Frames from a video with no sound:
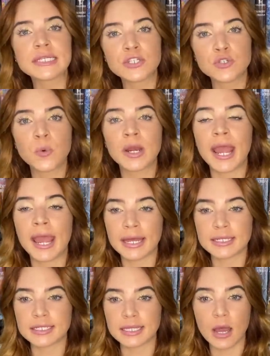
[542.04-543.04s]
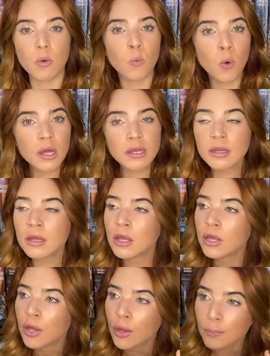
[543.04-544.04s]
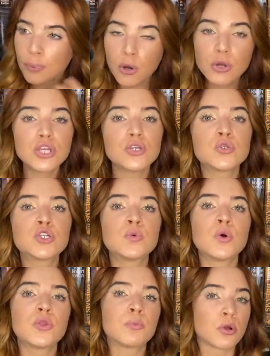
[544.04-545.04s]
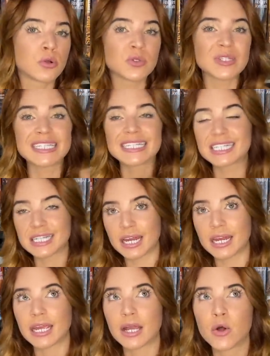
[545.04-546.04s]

I do want to add to that. One, per usual, the prose is stunning.